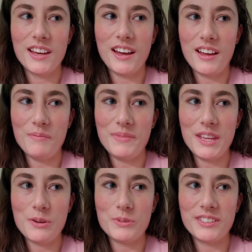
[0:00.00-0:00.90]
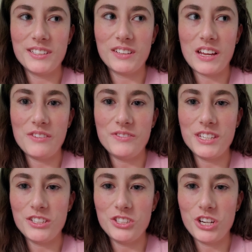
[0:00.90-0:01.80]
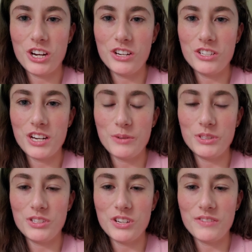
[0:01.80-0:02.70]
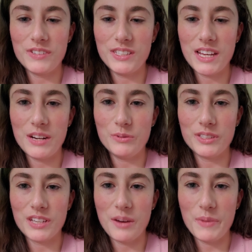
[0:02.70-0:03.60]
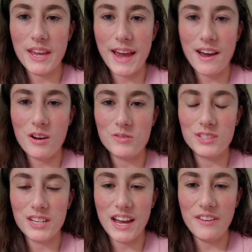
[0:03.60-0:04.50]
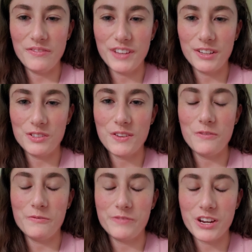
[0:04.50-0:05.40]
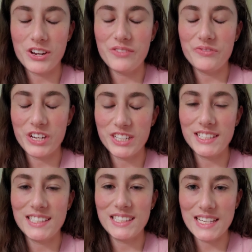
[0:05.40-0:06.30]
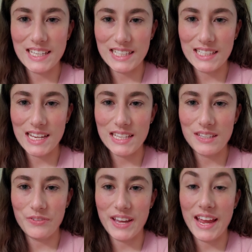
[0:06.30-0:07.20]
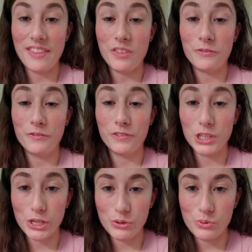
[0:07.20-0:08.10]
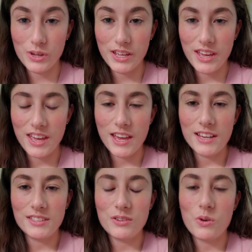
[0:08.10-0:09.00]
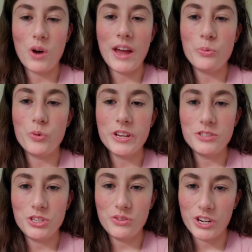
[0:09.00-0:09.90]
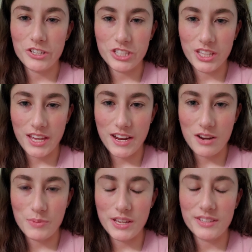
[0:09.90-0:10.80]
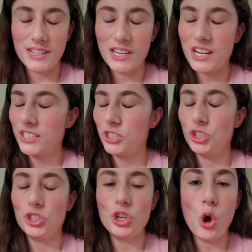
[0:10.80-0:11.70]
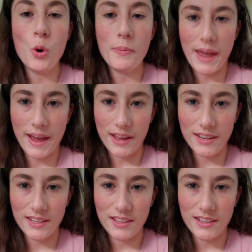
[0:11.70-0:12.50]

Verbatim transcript: Um, there was a lot of discharge, and I was nervous that it was coming out. I felt very, very sick, as if I had the flu. So I went to urgent care because it got so bad.